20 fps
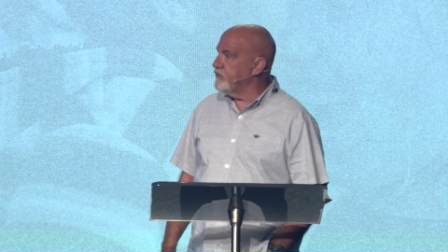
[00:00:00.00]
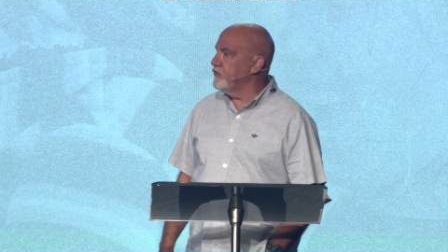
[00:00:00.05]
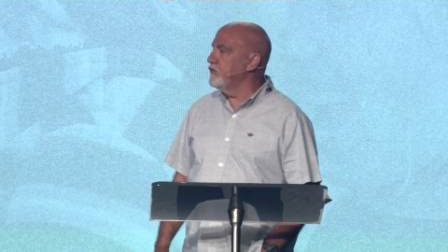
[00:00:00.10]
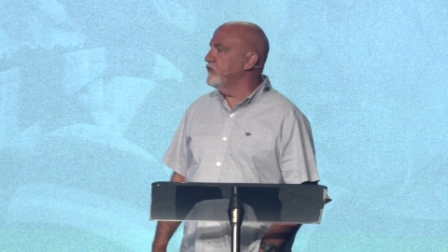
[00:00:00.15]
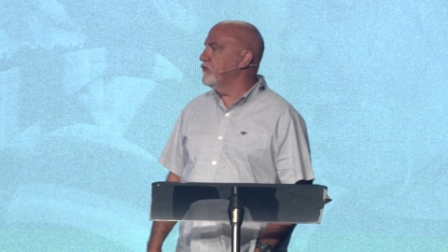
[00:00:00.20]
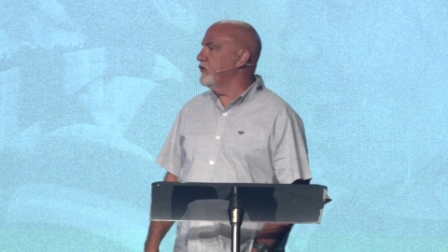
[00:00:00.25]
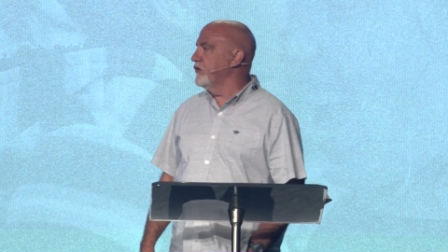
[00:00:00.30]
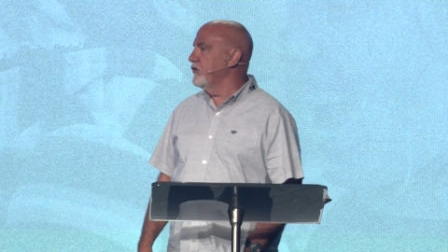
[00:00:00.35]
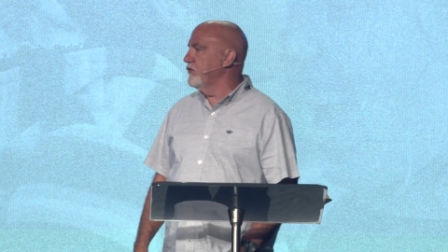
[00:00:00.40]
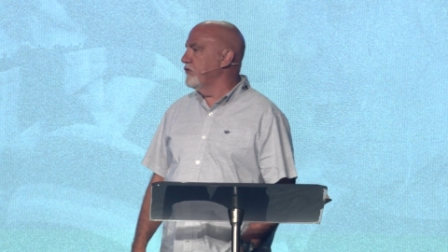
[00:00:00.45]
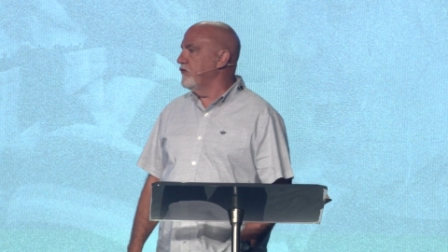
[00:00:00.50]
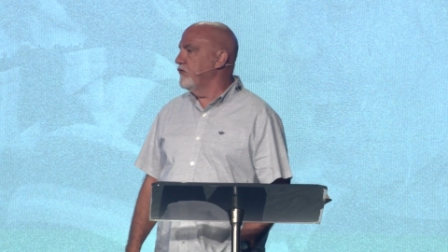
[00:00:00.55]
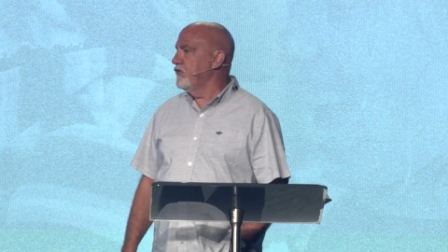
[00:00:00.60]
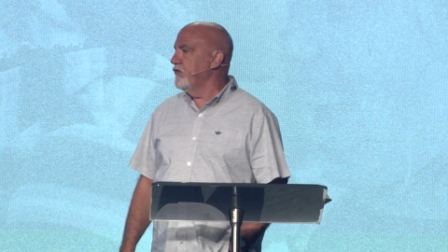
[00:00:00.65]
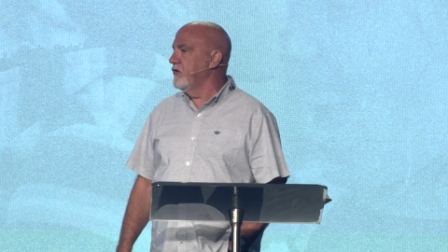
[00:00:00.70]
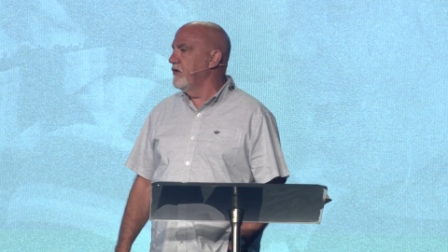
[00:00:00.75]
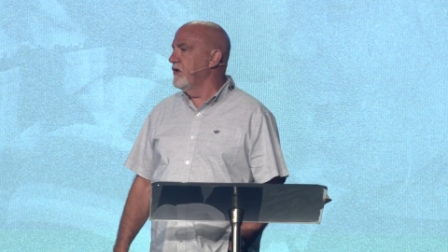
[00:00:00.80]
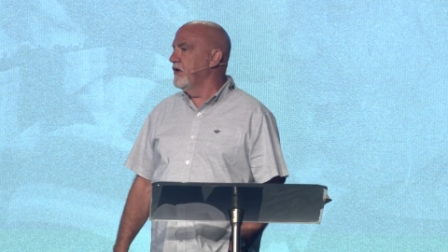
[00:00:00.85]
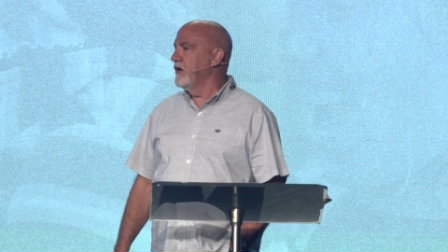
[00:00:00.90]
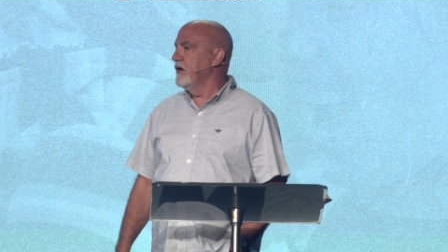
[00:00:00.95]
the church,
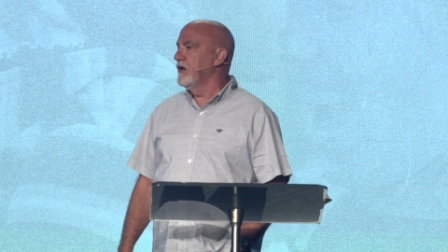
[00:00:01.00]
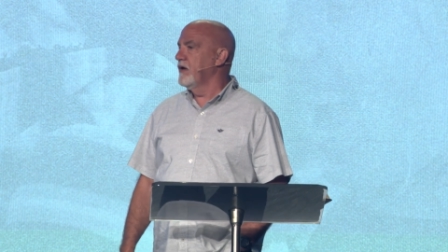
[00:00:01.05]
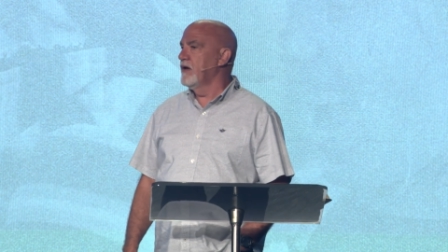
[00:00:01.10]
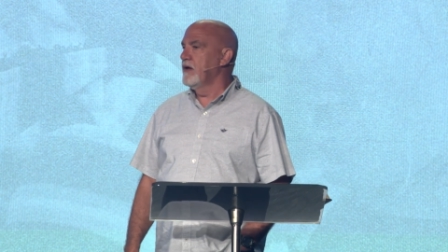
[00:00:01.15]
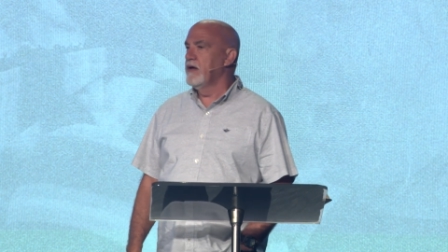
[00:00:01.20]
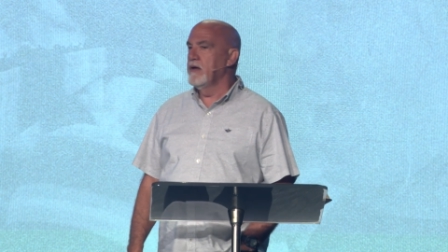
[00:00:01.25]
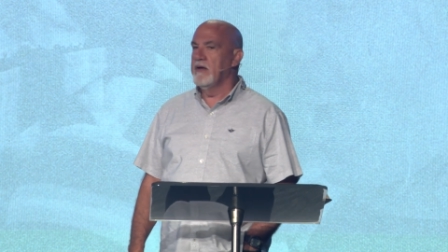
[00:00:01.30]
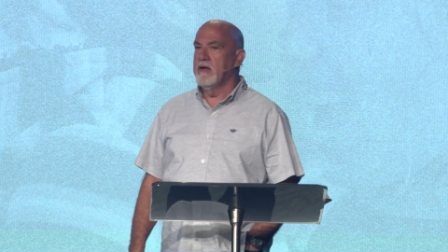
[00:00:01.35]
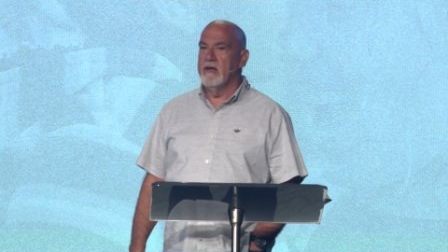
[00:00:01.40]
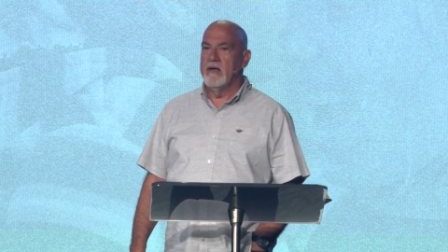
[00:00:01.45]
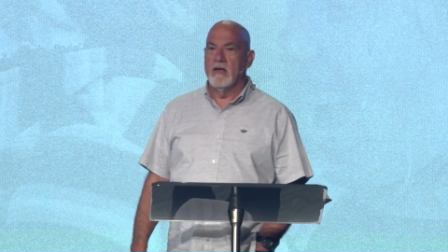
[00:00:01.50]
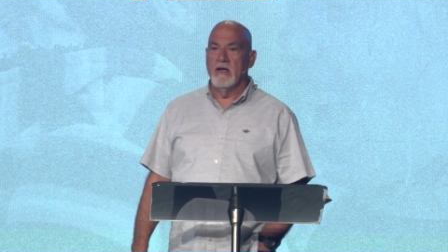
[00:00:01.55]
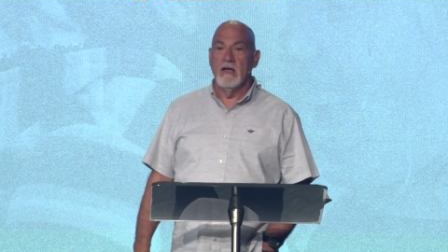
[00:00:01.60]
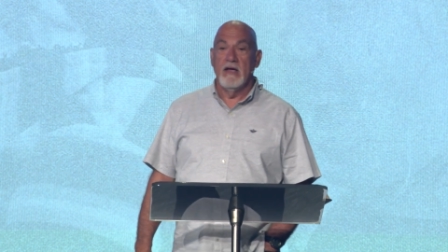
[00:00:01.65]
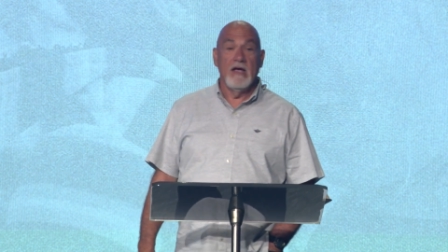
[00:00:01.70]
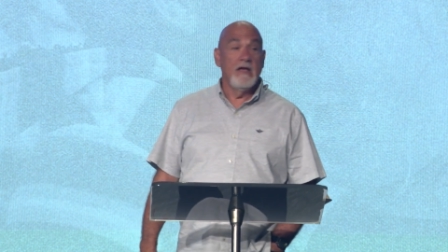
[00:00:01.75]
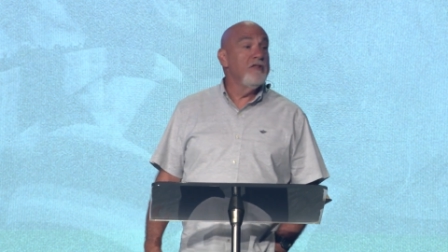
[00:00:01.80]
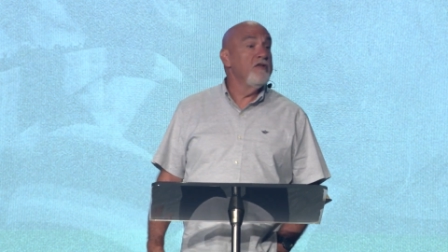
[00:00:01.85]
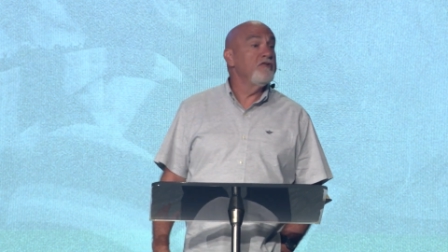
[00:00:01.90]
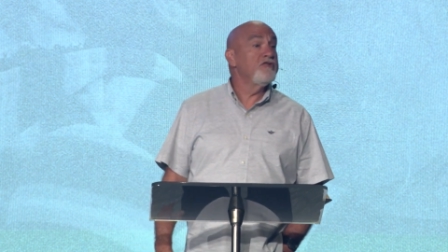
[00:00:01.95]

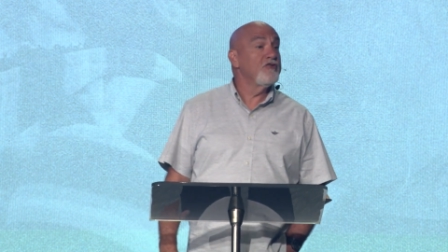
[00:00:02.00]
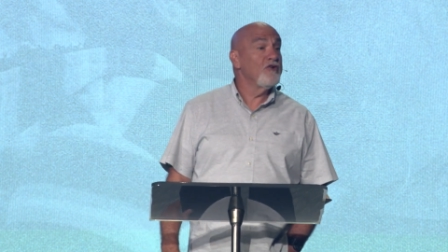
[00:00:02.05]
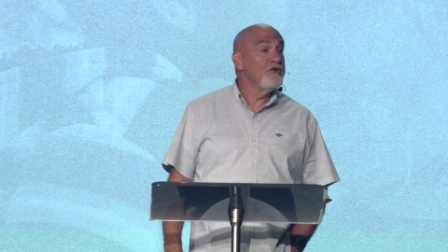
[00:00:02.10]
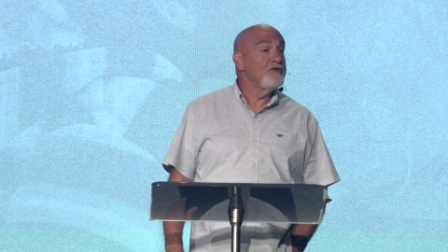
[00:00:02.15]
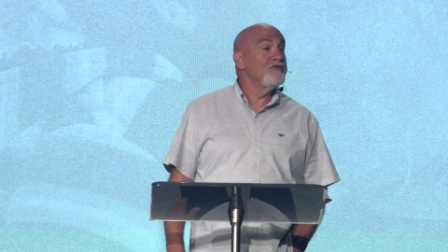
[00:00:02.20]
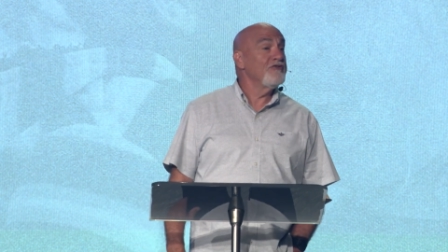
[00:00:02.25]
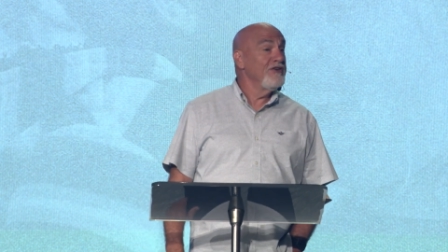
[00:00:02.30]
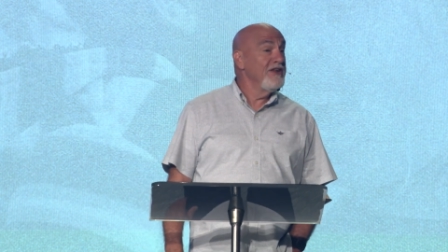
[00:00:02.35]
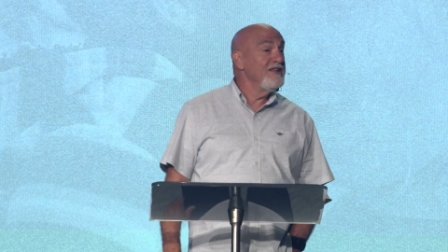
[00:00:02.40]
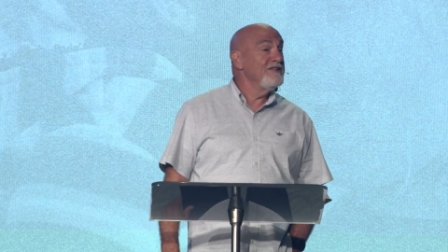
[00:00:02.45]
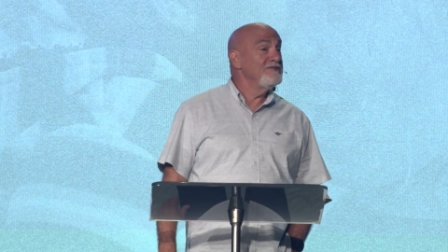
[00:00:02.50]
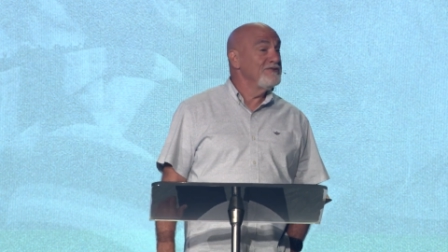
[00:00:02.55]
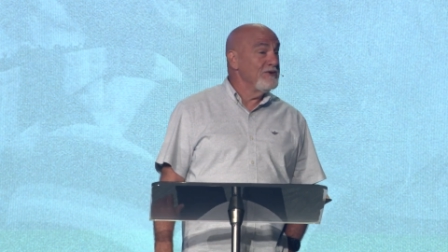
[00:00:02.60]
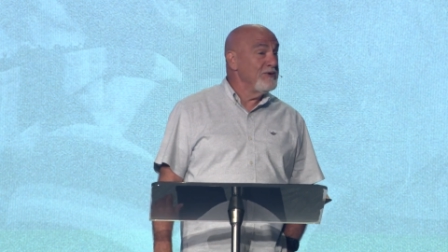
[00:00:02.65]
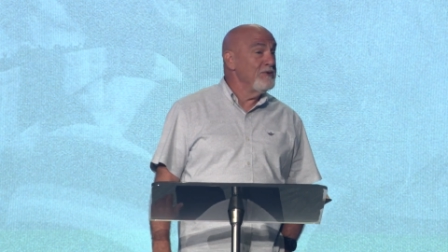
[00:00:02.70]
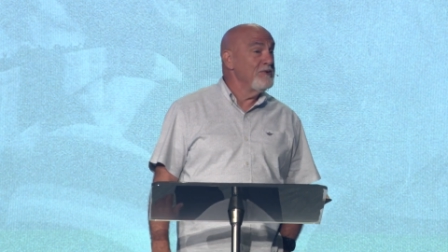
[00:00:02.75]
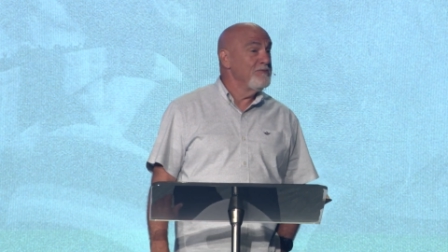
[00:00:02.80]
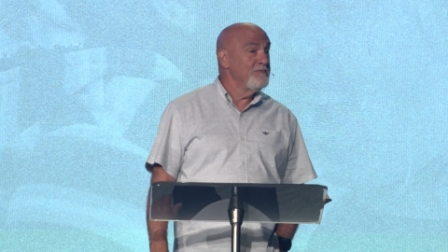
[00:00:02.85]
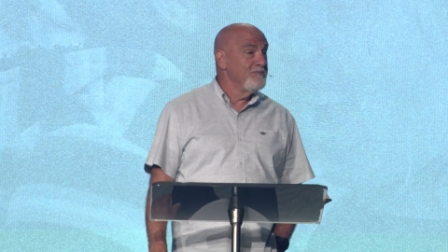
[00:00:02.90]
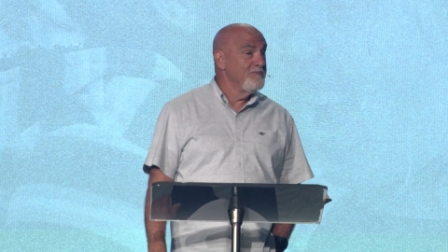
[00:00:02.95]
and the church needs you.